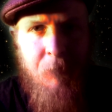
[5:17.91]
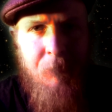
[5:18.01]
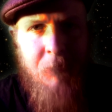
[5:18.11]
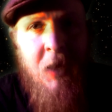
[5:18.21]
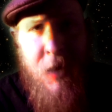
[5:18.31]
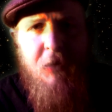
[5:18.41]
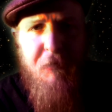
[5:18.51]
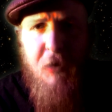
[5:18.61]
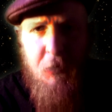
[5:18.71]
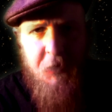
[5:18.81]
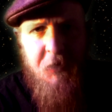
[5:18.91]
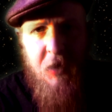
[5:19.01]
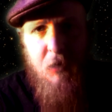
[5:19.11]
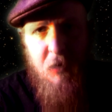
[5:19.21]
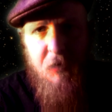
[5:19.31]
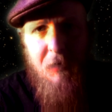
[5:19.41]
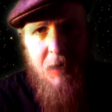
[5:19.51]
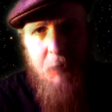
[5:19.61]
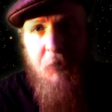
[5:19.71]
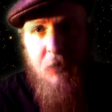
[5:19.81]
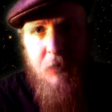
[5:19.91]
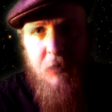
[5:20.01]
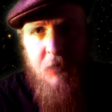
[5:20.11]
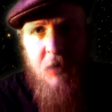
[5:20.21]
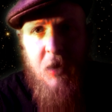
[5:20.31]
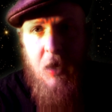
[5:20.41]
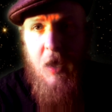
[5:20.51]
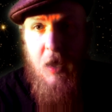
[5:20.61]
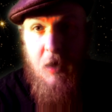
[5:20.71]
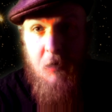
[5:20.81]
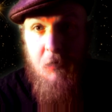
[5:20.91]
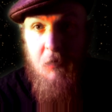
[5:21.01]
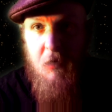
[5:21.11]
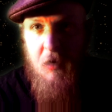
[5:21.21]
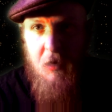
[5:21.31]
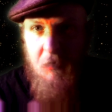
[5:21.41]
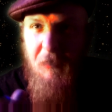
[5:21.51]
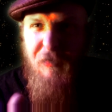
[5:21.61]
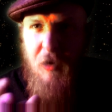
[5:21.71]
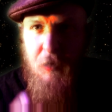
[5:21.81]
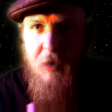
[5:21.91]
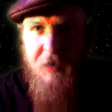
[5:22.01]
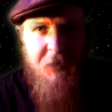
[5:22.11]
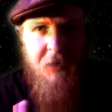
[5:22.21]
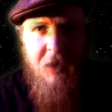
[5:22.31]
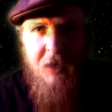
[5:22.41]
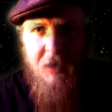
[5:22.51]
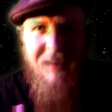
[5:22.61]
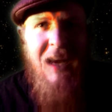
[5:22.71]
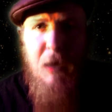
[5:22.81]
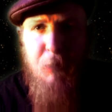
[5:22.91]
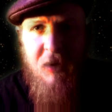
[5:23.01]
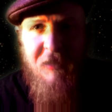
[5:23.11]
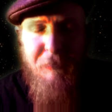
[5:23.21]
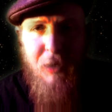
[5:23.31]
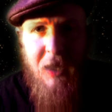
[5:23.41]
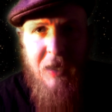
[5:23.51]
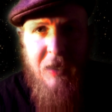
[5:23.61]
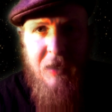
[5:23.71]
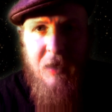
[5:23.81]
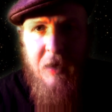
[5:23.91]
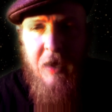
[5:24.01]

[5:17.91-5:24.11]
So between the focused character options and the focused kind of topic of play